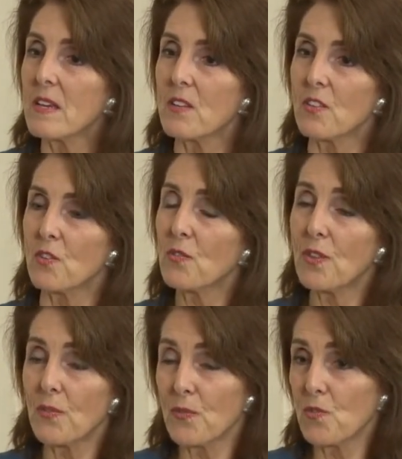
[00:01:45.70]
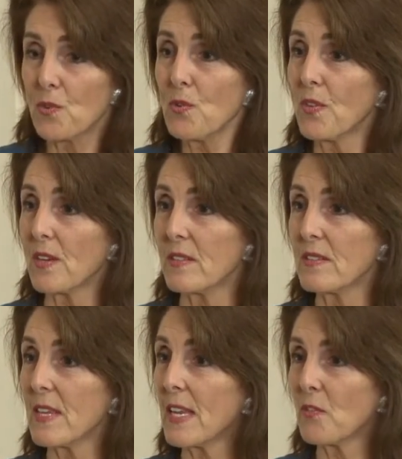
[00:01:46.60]
the truth is
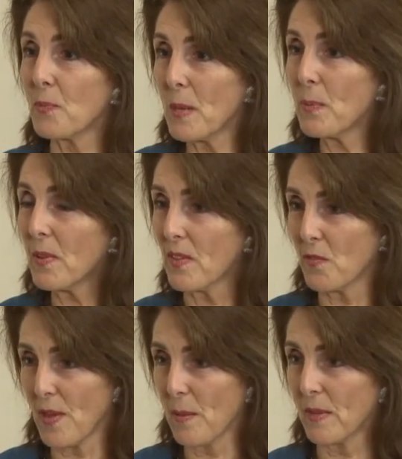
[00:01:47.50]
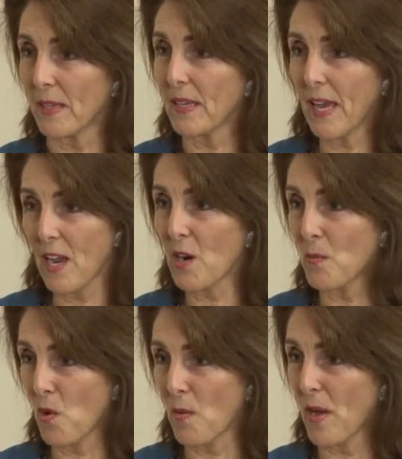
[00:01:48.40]
that if people in the family care
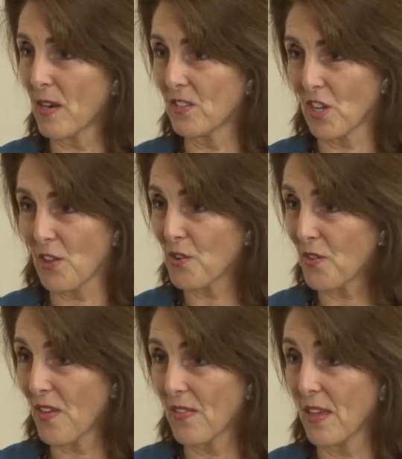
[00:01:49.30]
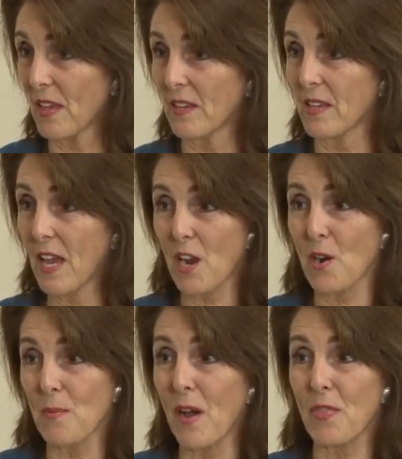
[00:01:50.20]
more about each other than they care
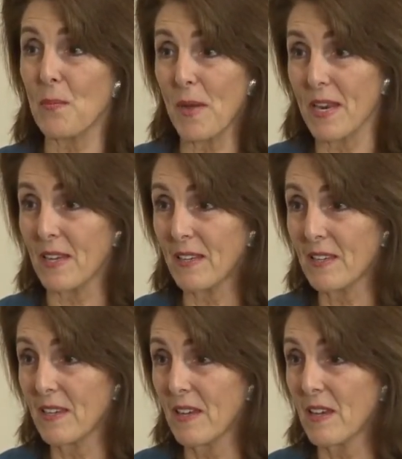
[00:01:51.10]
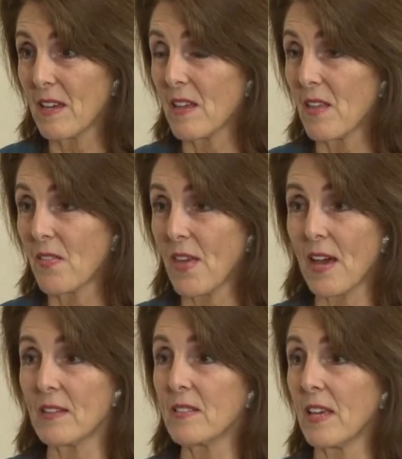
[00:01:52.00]
about the money,
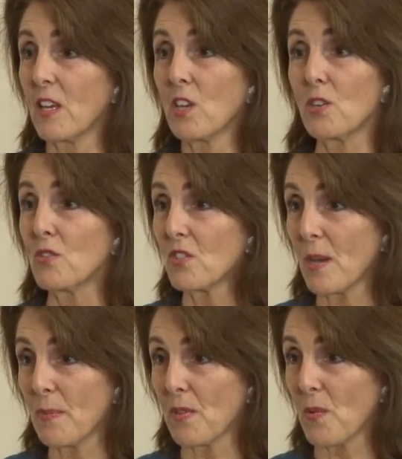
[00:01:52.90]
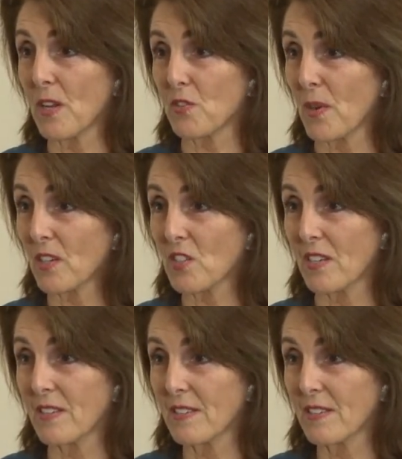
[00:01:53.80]
that is a huge step in the right direction.